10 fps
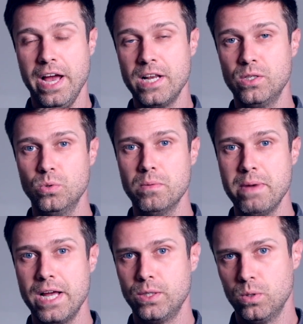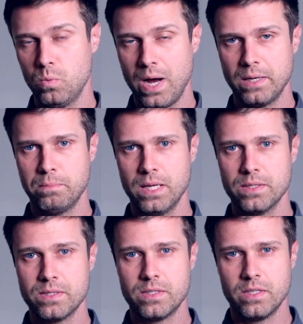and do a manual white
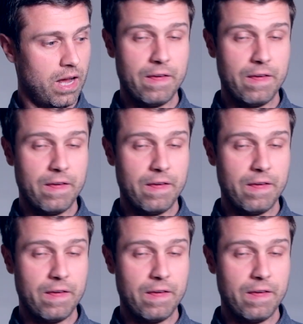balance.